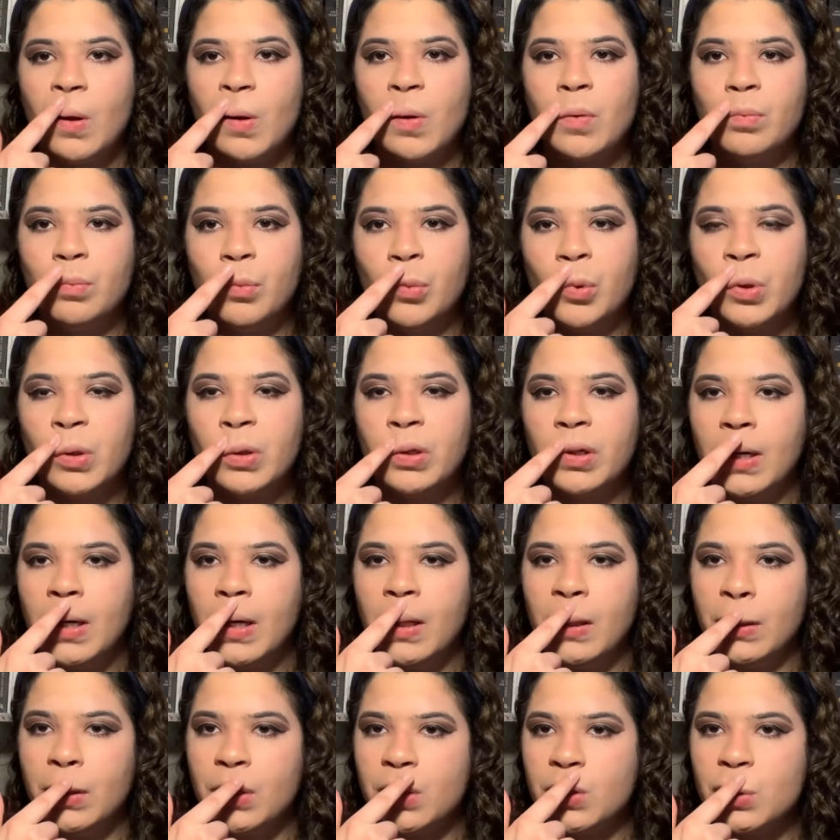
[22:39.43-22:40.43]
more
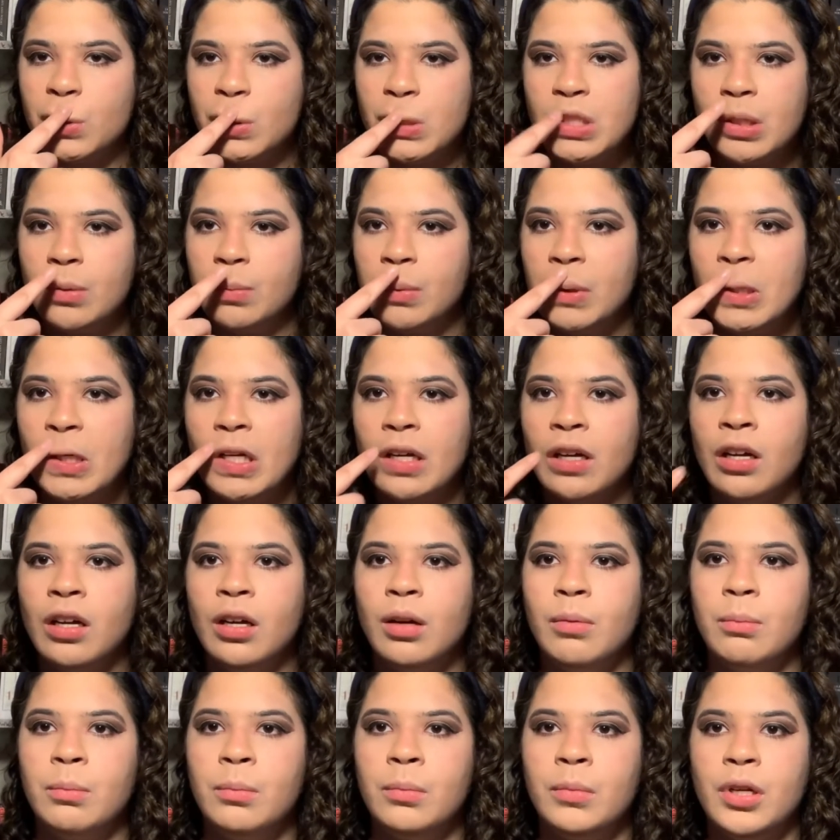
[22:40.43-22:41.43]
knowledge, to
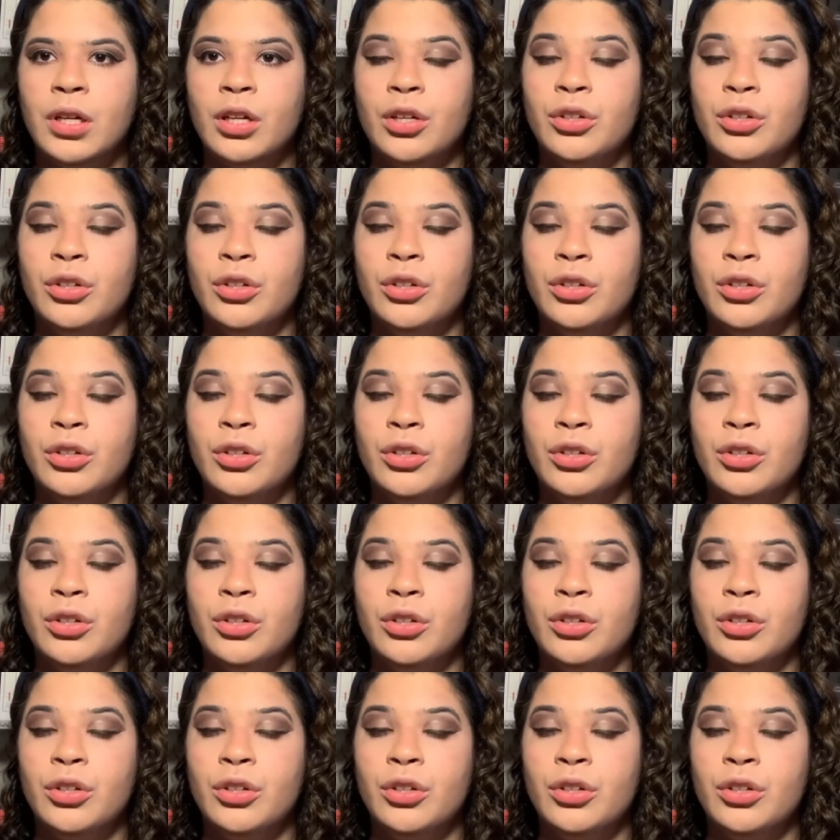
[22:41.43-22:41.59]
become